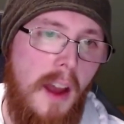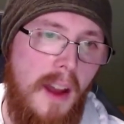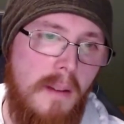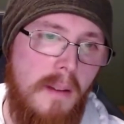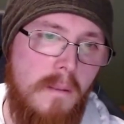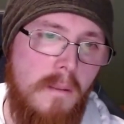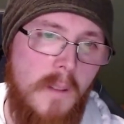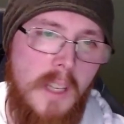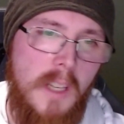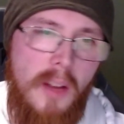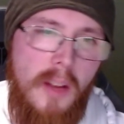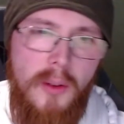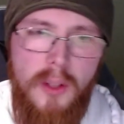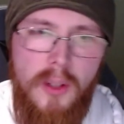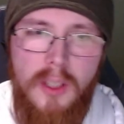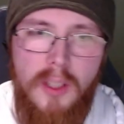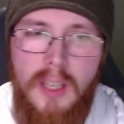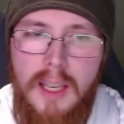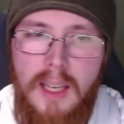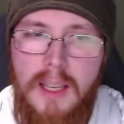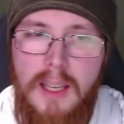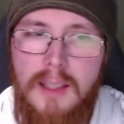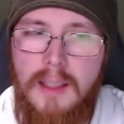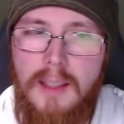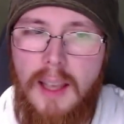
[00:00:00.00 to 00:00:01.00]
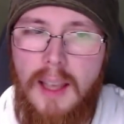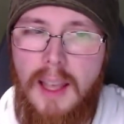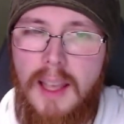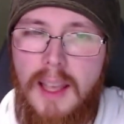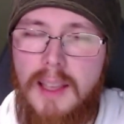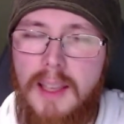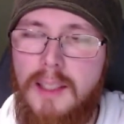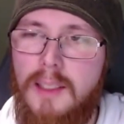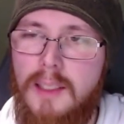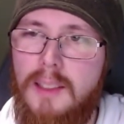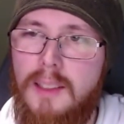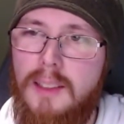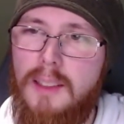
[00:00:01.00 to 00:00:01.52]
The other side
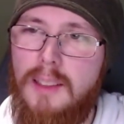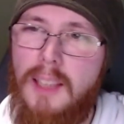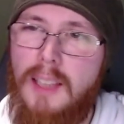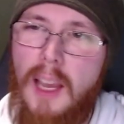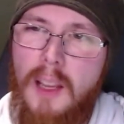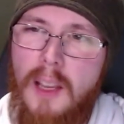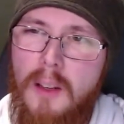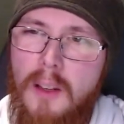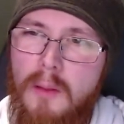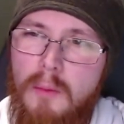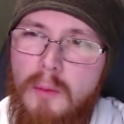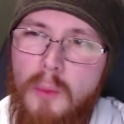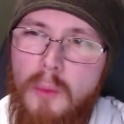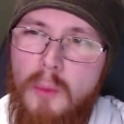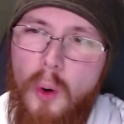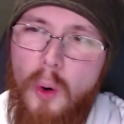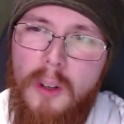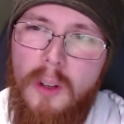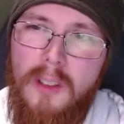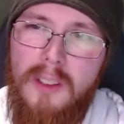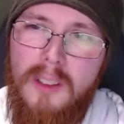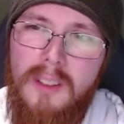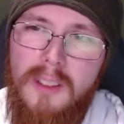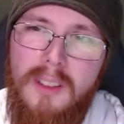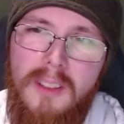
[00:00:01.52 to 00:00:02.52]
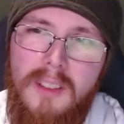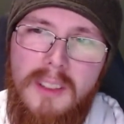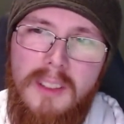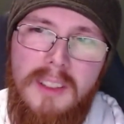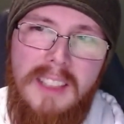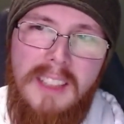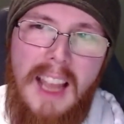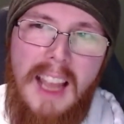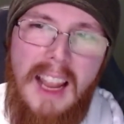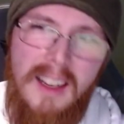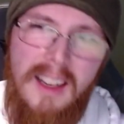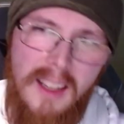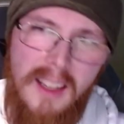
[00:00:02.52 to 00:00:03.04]
is kind of more
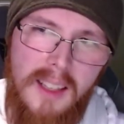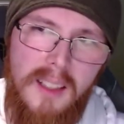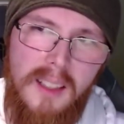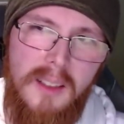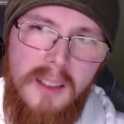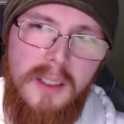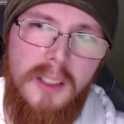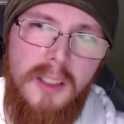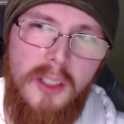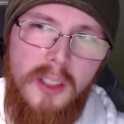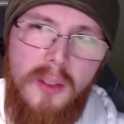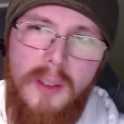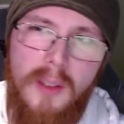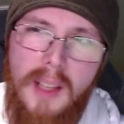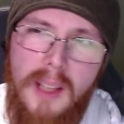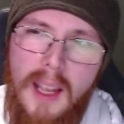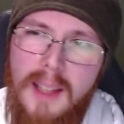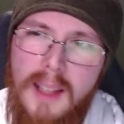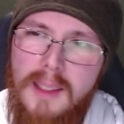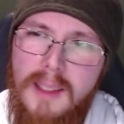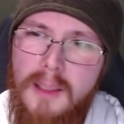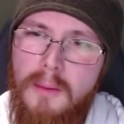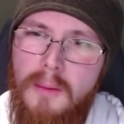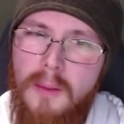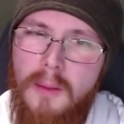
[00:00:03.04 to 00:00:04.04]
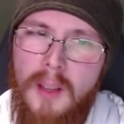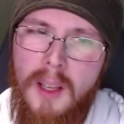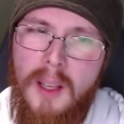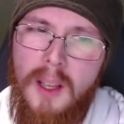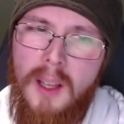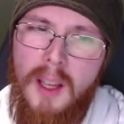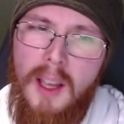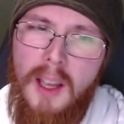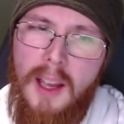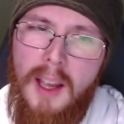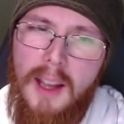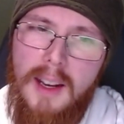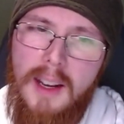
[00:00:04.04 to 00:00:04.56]
technical and creative,
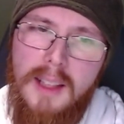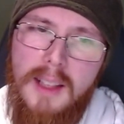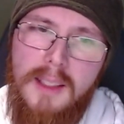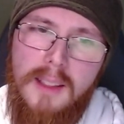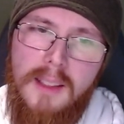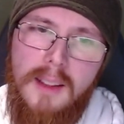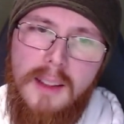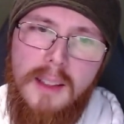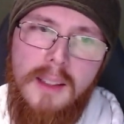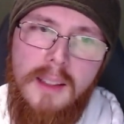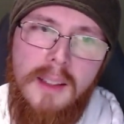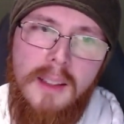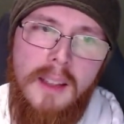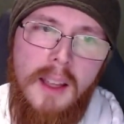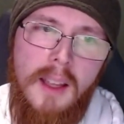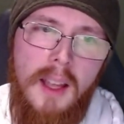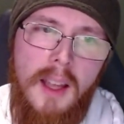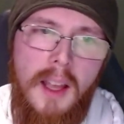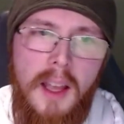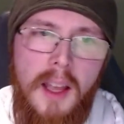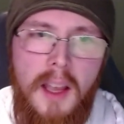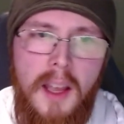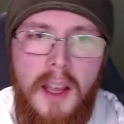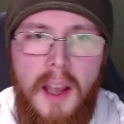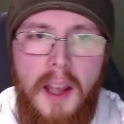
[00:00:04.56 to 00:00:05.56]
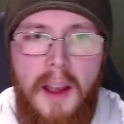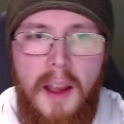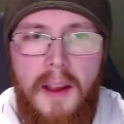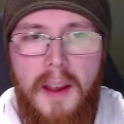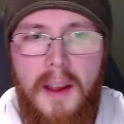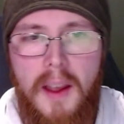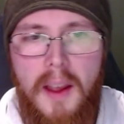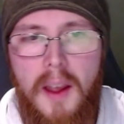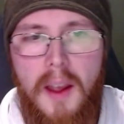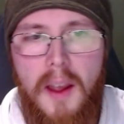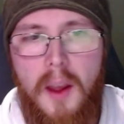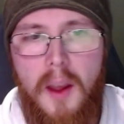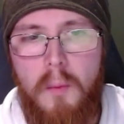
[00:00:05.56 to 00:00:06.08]
and it's that
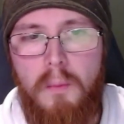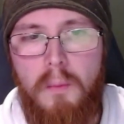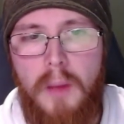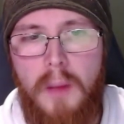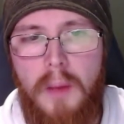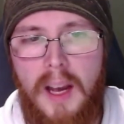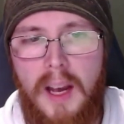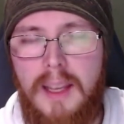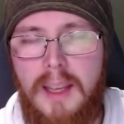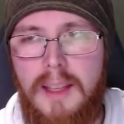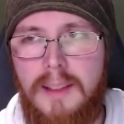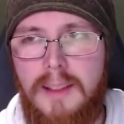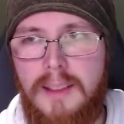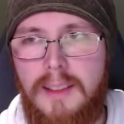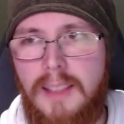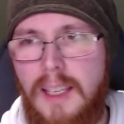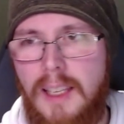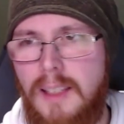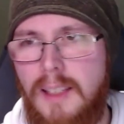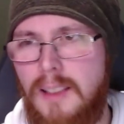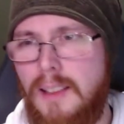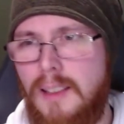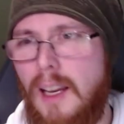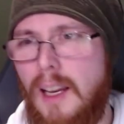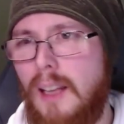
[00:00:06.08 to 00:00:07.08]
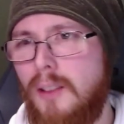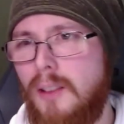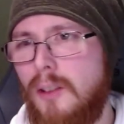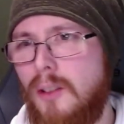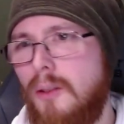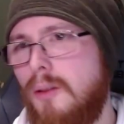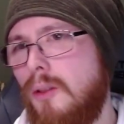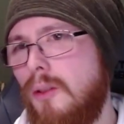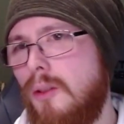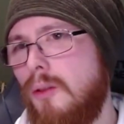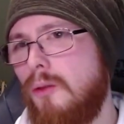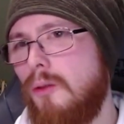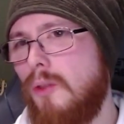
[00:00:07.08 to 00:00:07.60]
by today's
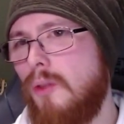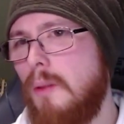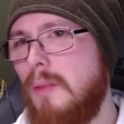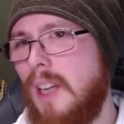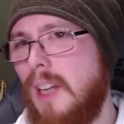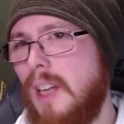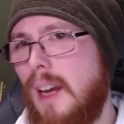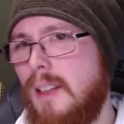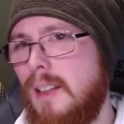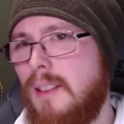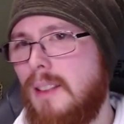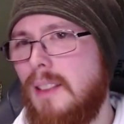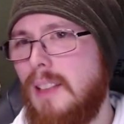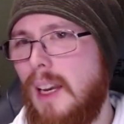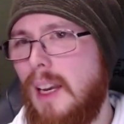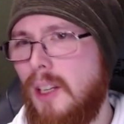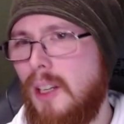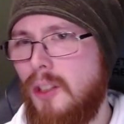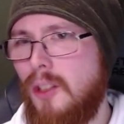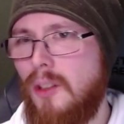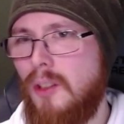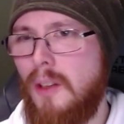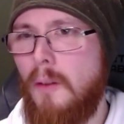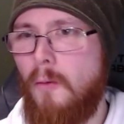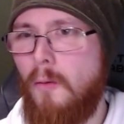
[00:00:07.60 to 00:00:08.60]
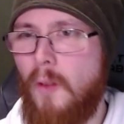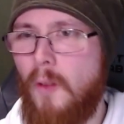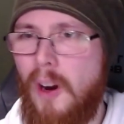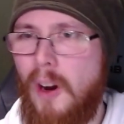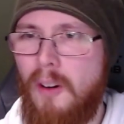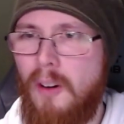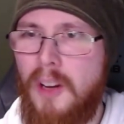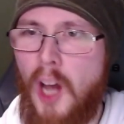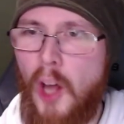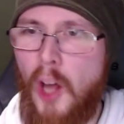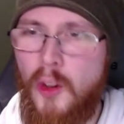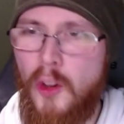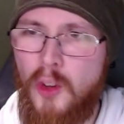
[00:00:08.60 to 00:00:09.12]
standards, the Dreamcast is actually a
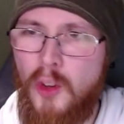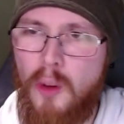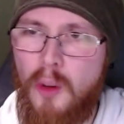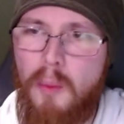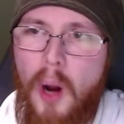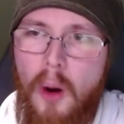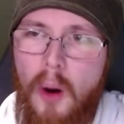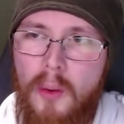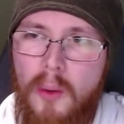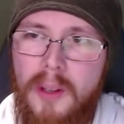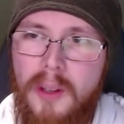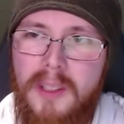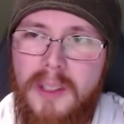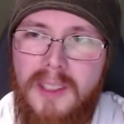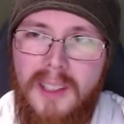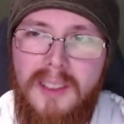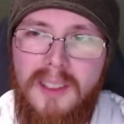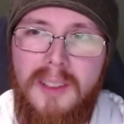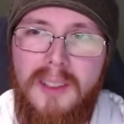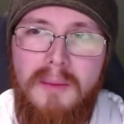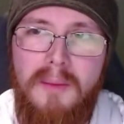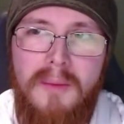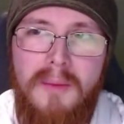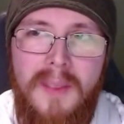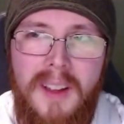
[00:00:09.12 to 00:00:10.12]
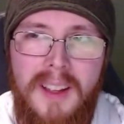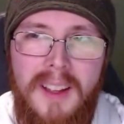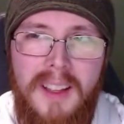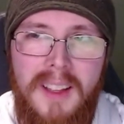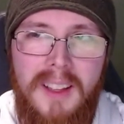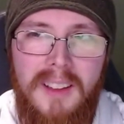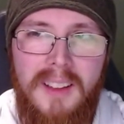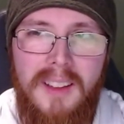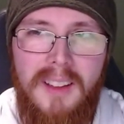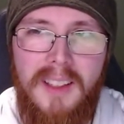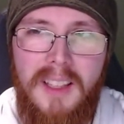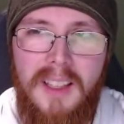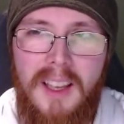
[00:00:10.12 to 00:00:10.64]
very underpowered system.
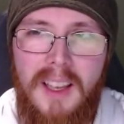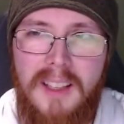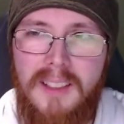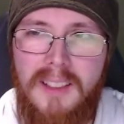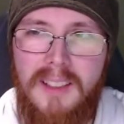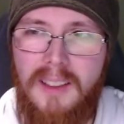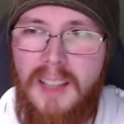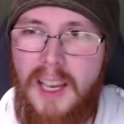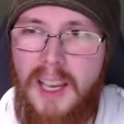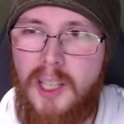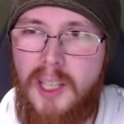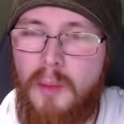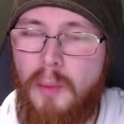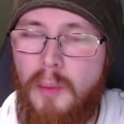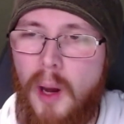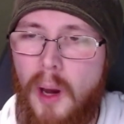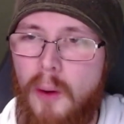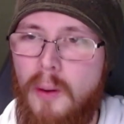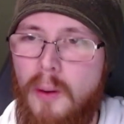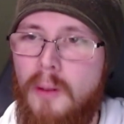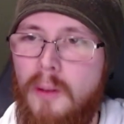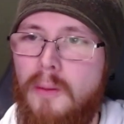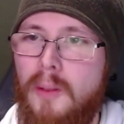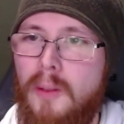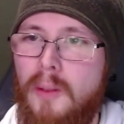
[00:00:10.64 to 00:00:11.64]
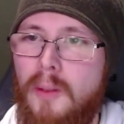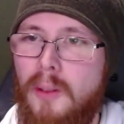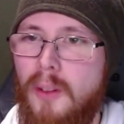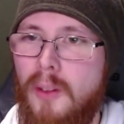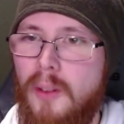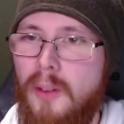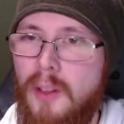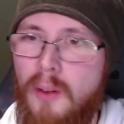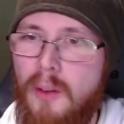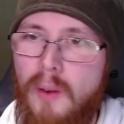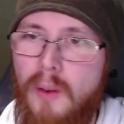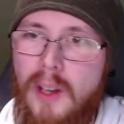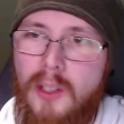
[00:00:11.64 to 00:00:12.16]
Like, it's less powerful than
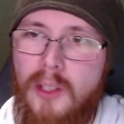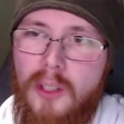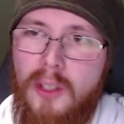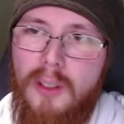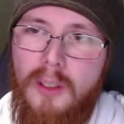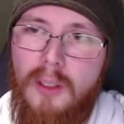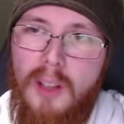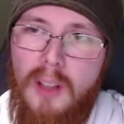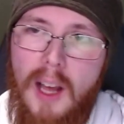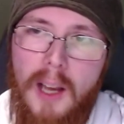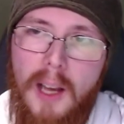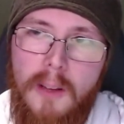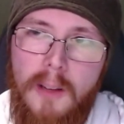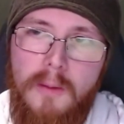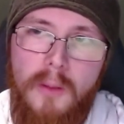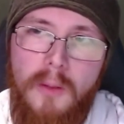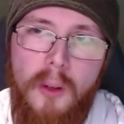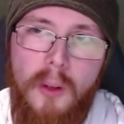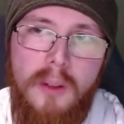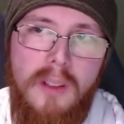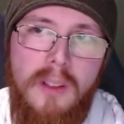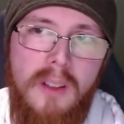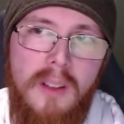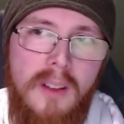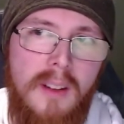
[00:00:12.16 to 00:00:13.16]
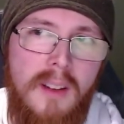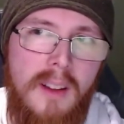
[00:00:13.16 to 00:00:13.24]
the original iPhone.